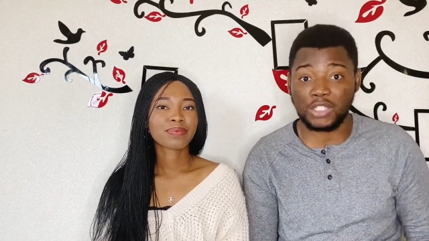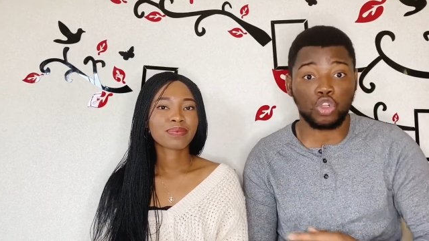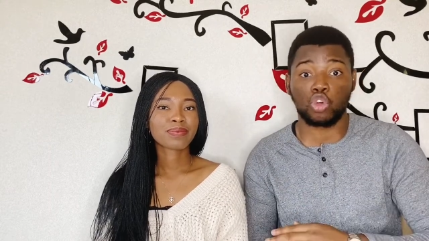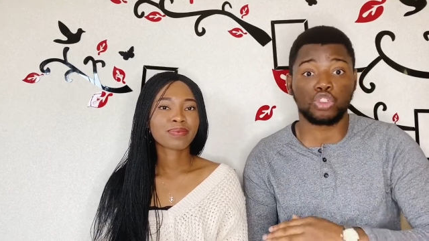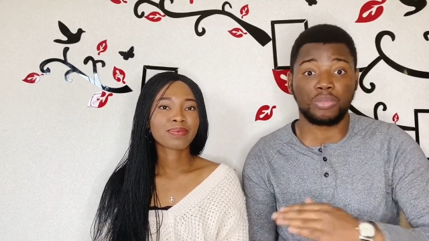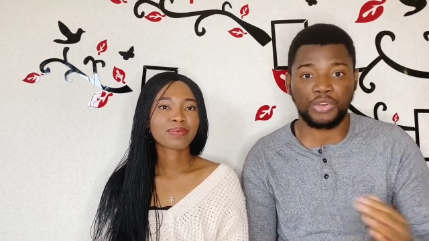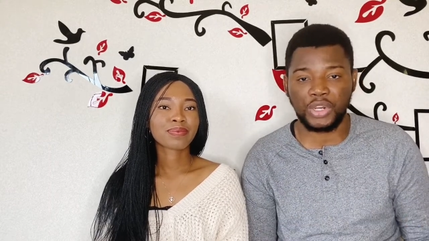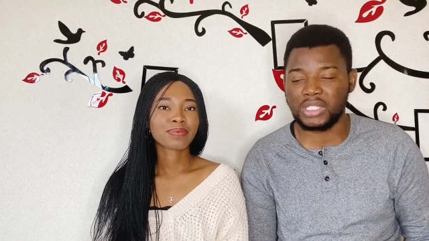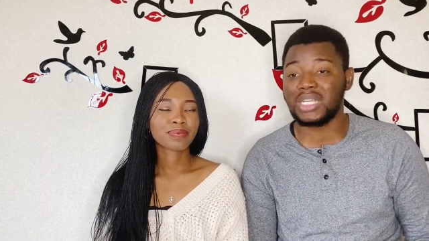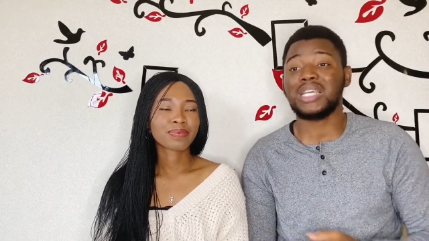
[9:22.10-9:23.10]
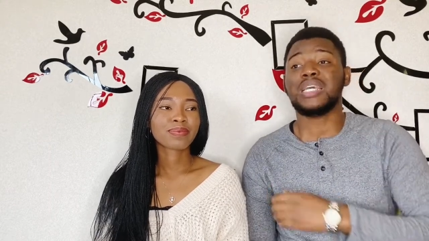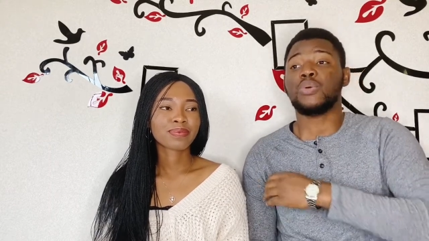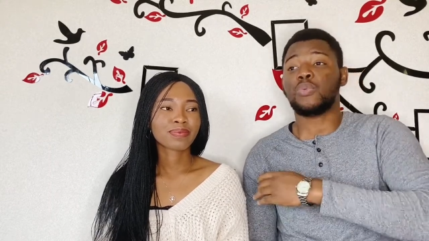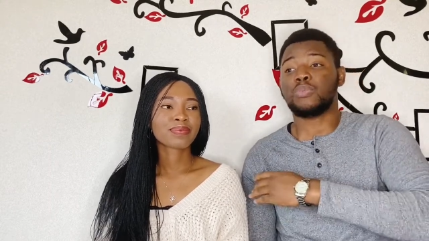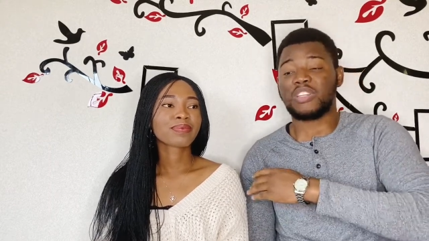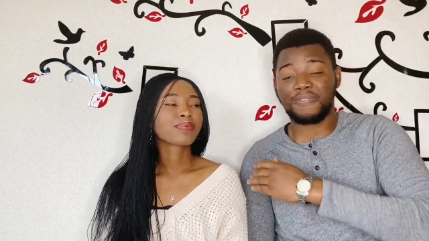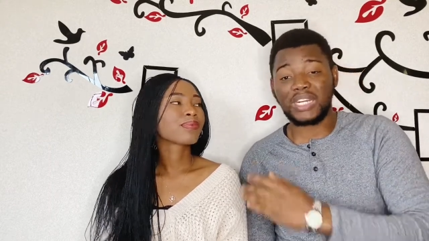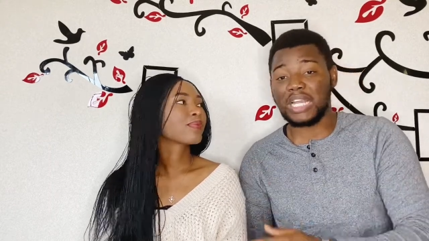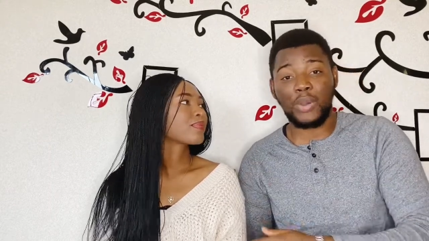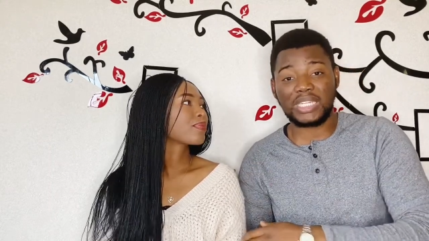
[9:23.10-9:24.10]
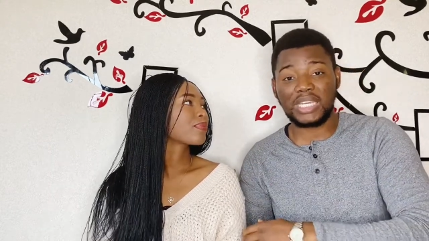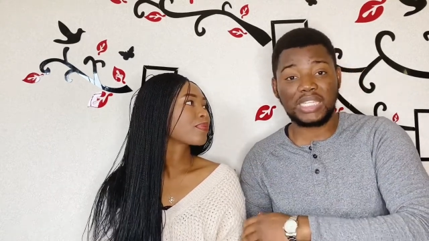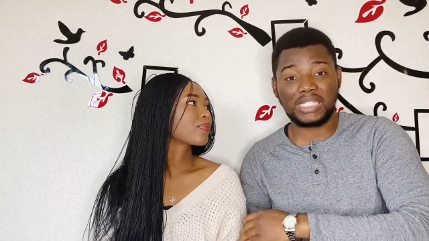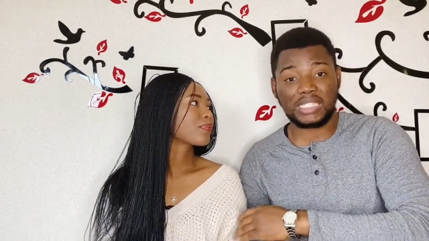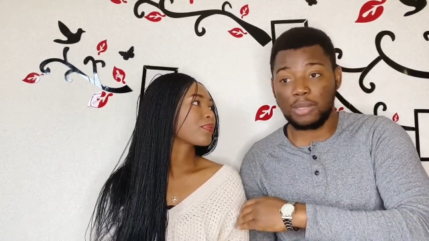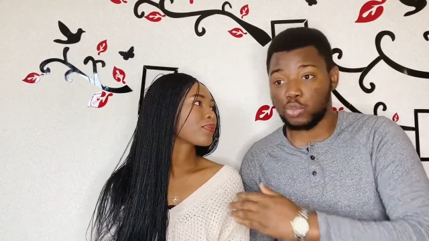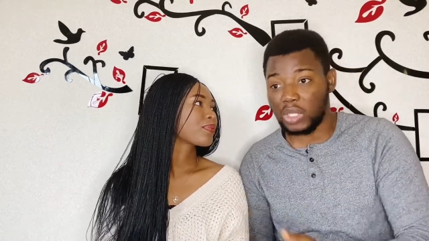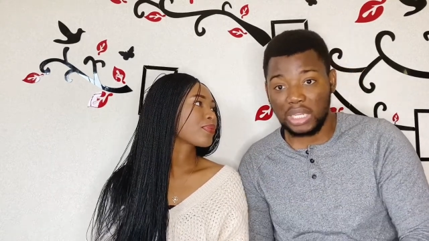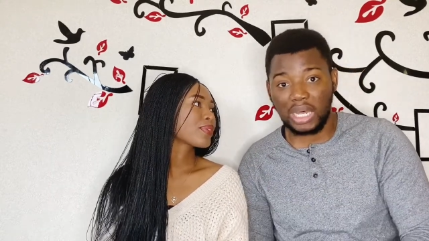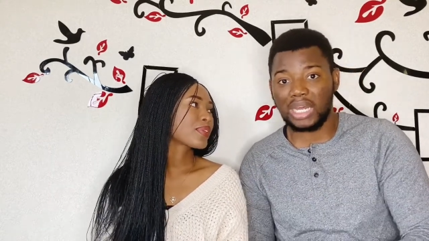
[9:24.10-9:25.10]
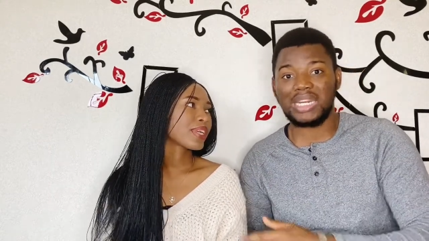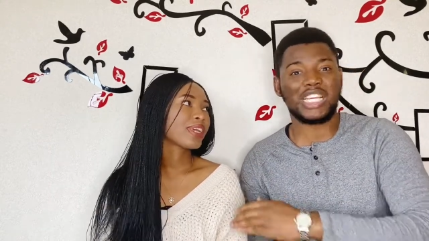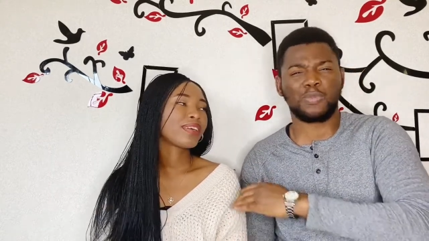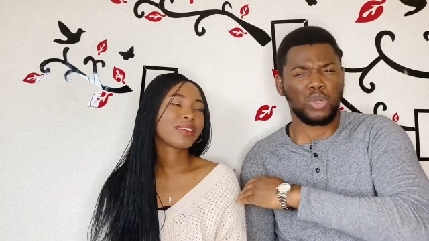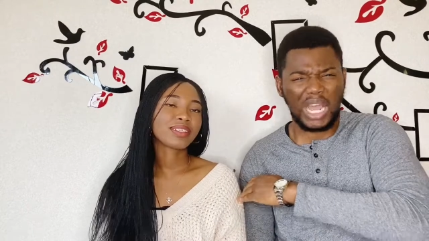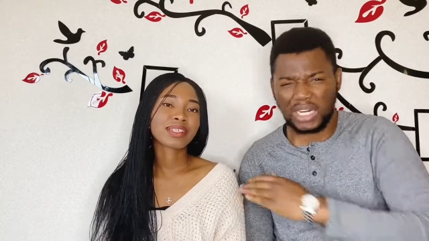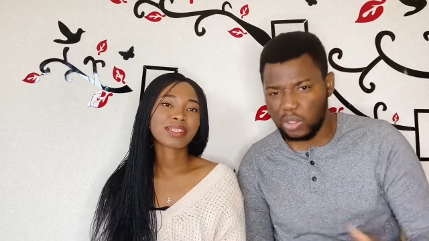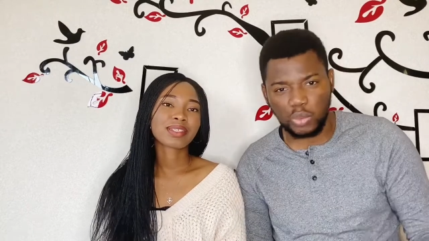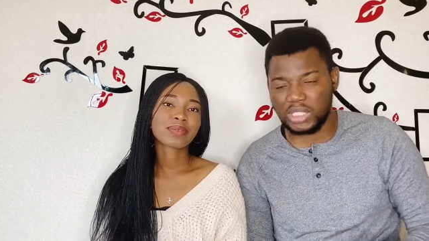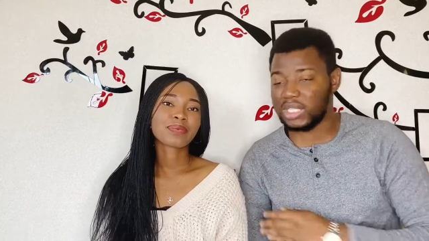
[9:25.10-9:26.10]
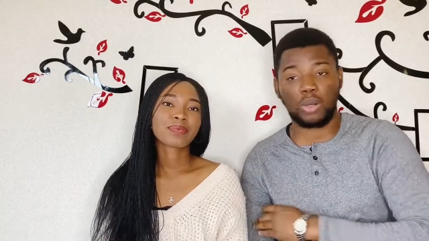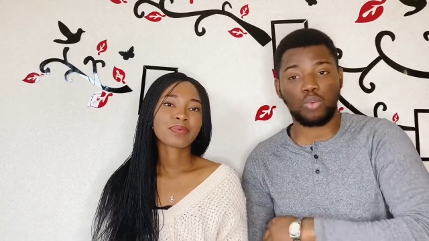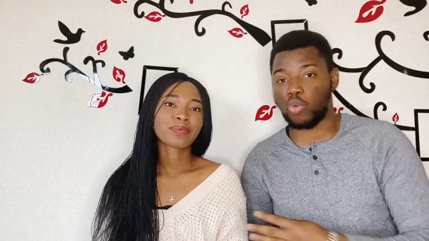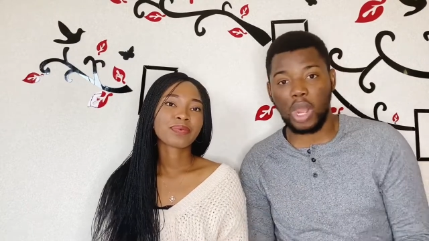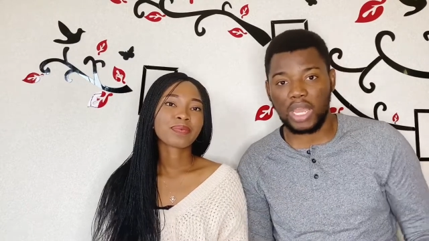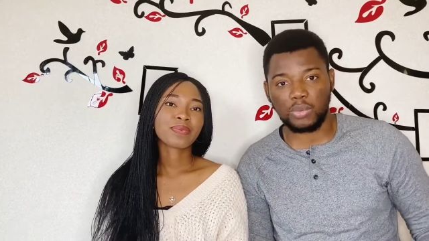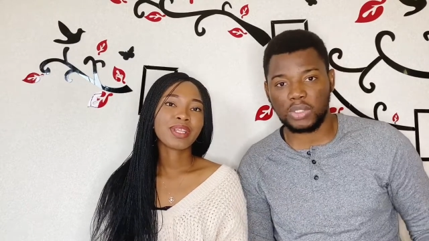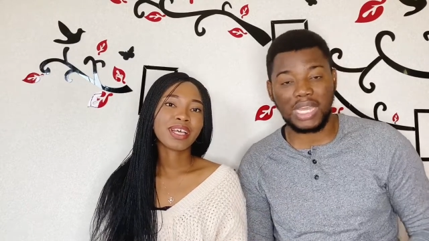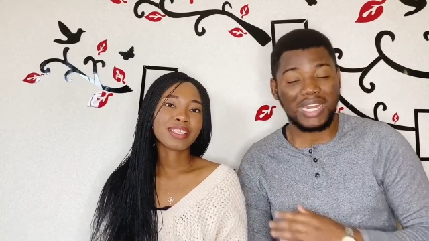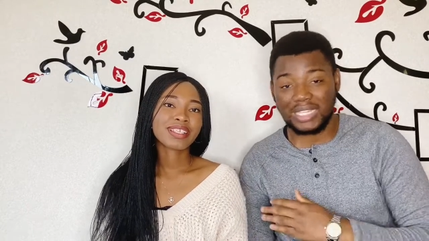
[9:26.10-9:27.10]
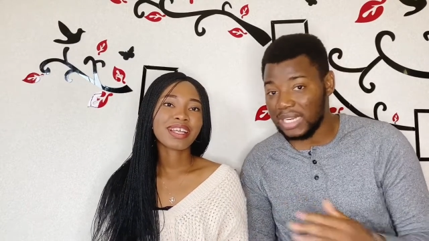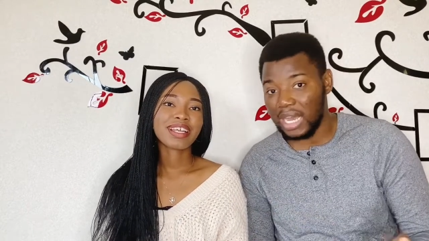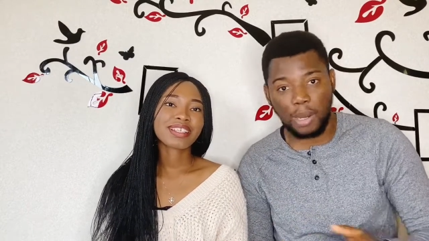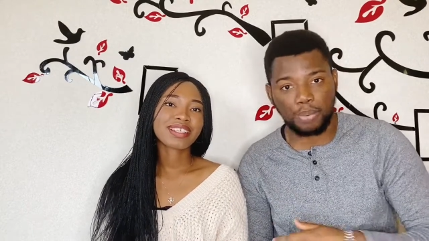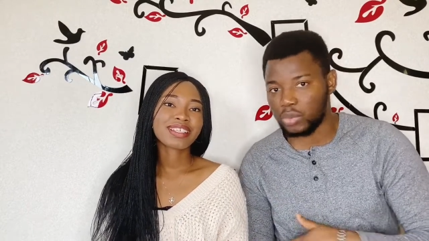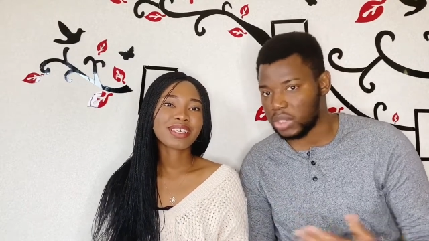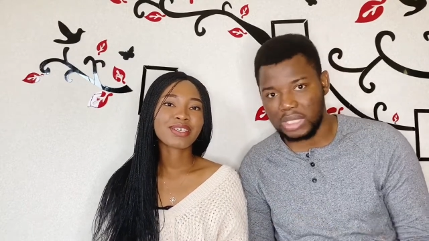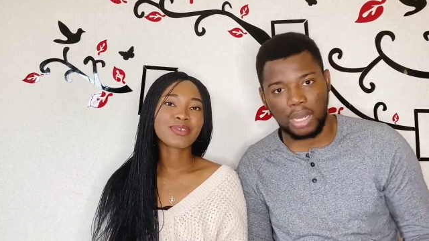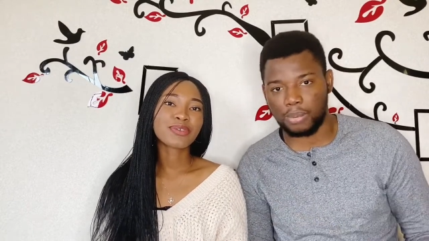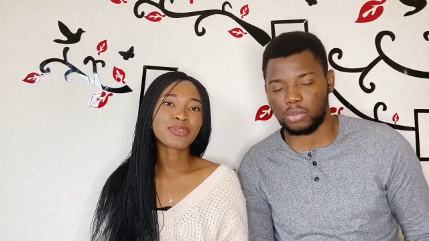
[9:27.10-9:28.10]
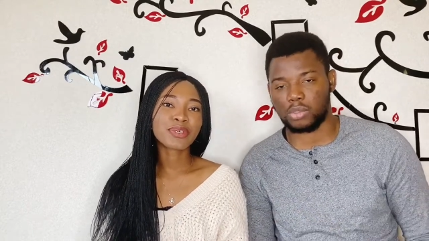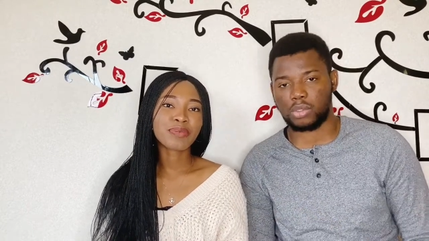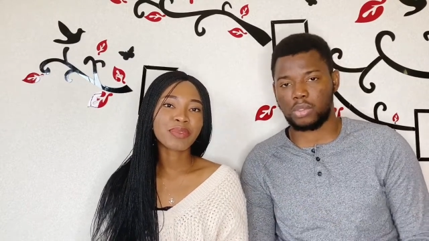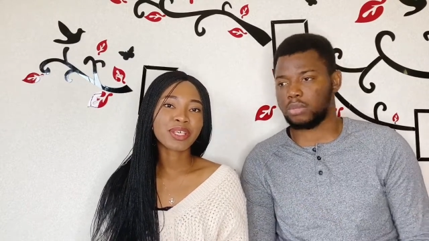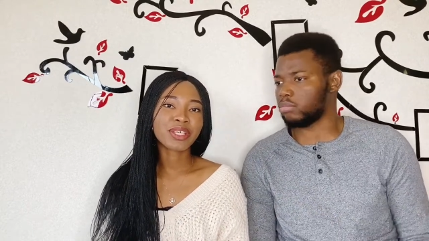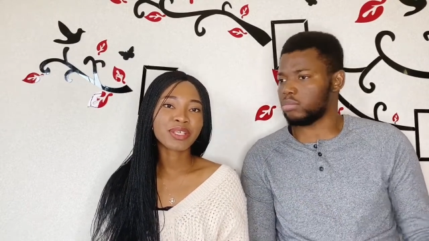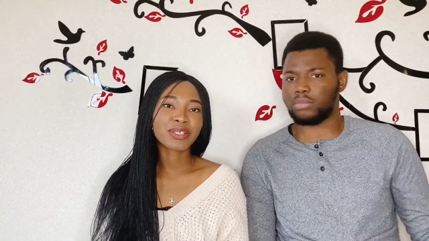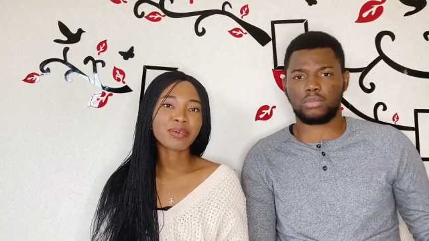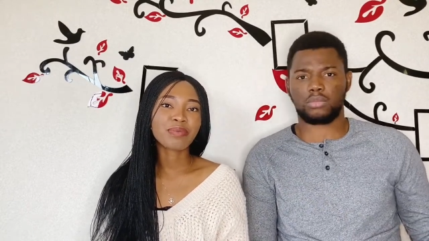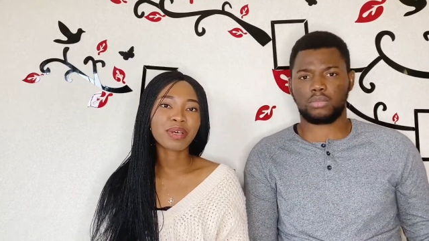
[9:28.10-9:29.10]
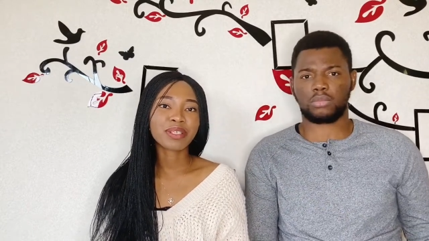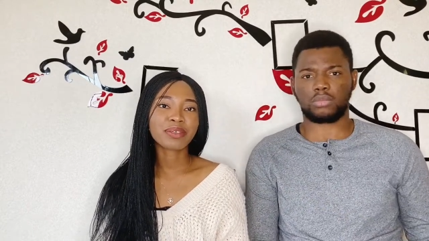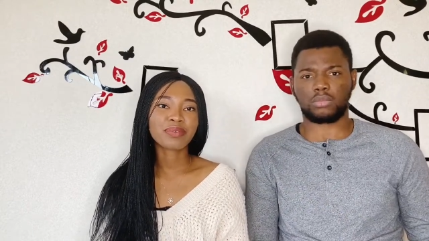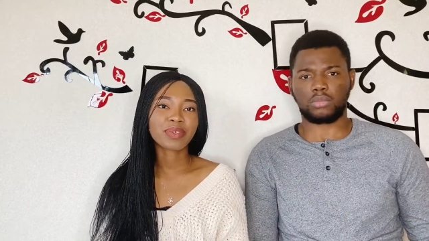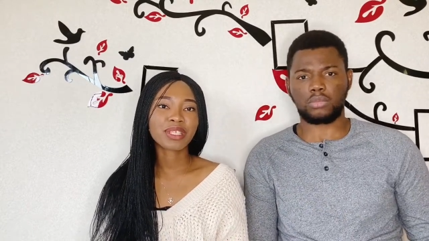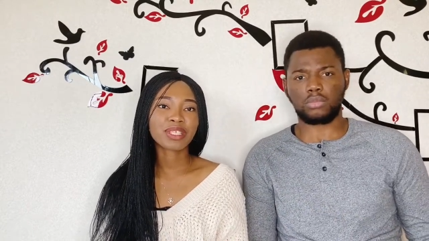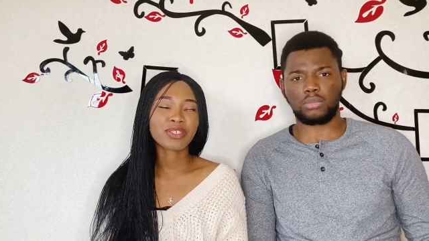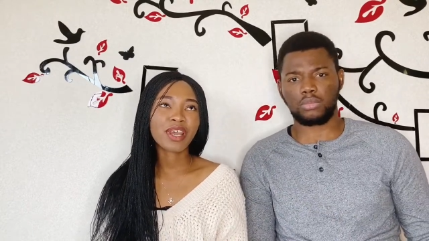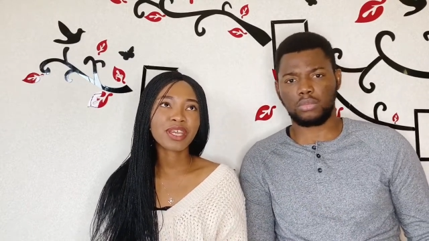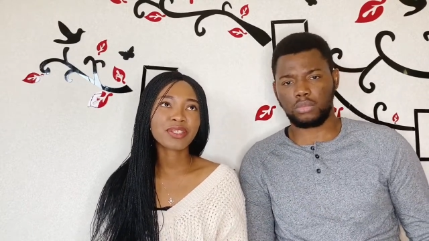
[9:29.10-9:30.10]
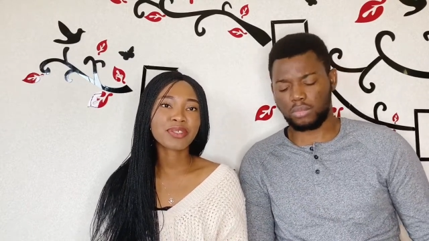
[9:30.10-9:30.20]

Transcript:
Speaker 1: not going to be great the fact that we are taking the step together, together. let's go agree with it and go ahead with that, it anything that happens it happens
Speaker 2: communication part of it trying